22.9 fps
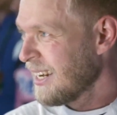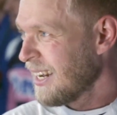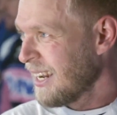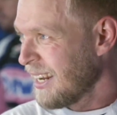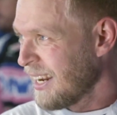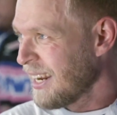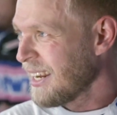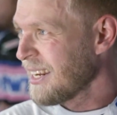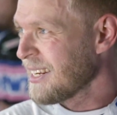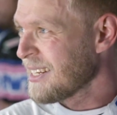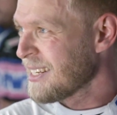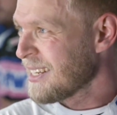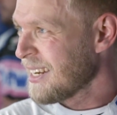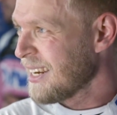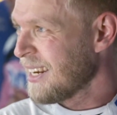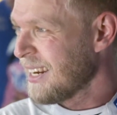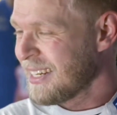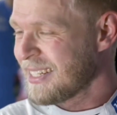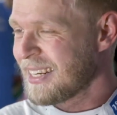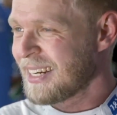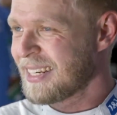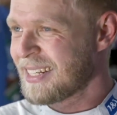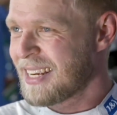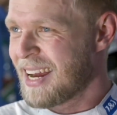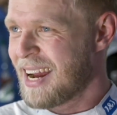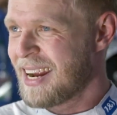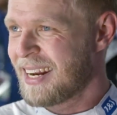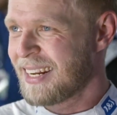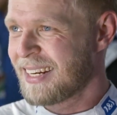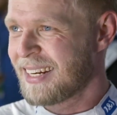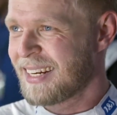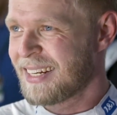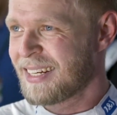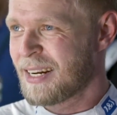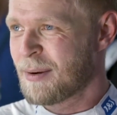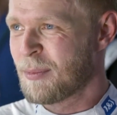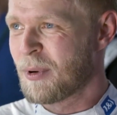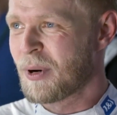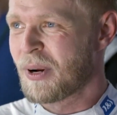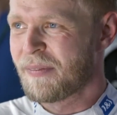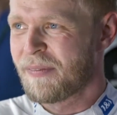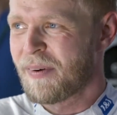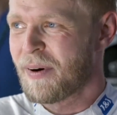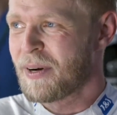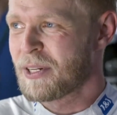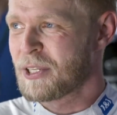it is exciting, and I'm
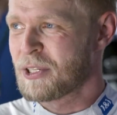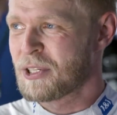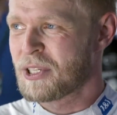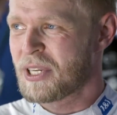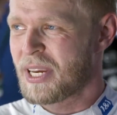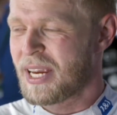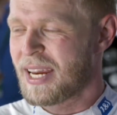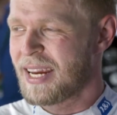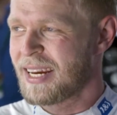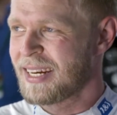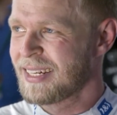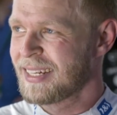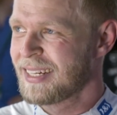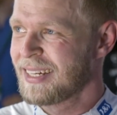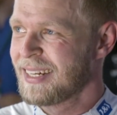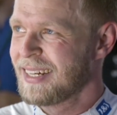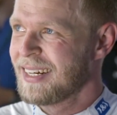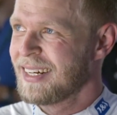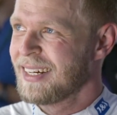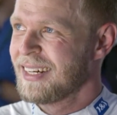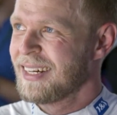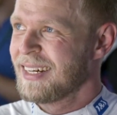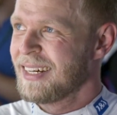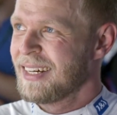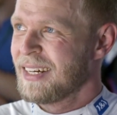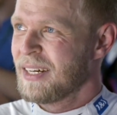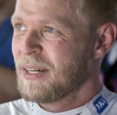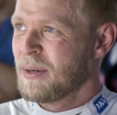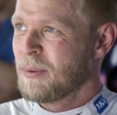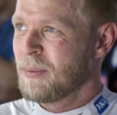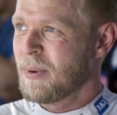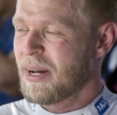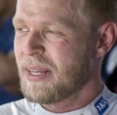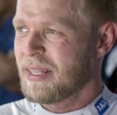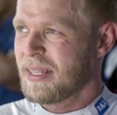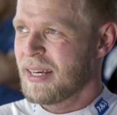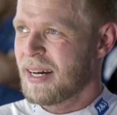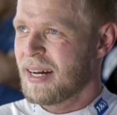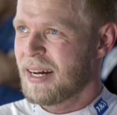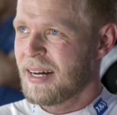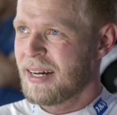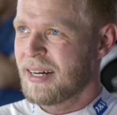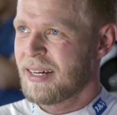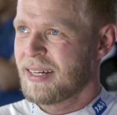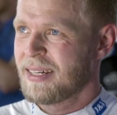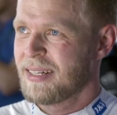looking forward to seeing
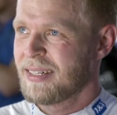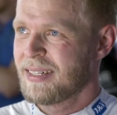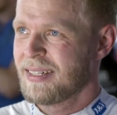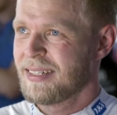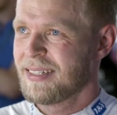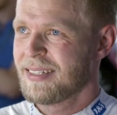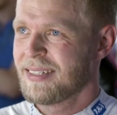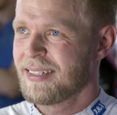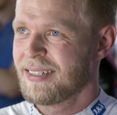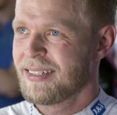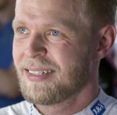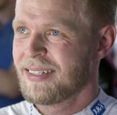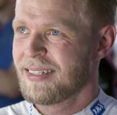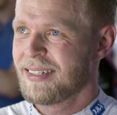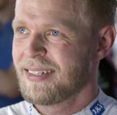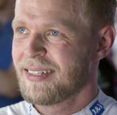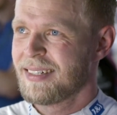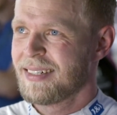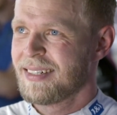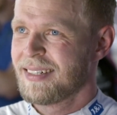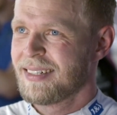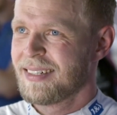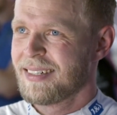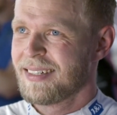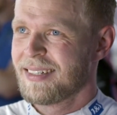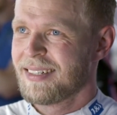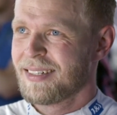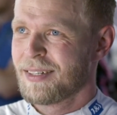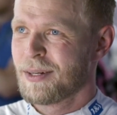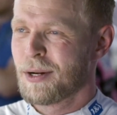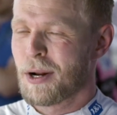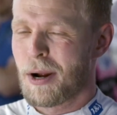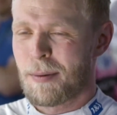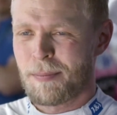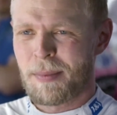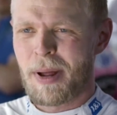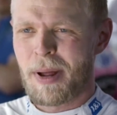whether, you know, I'm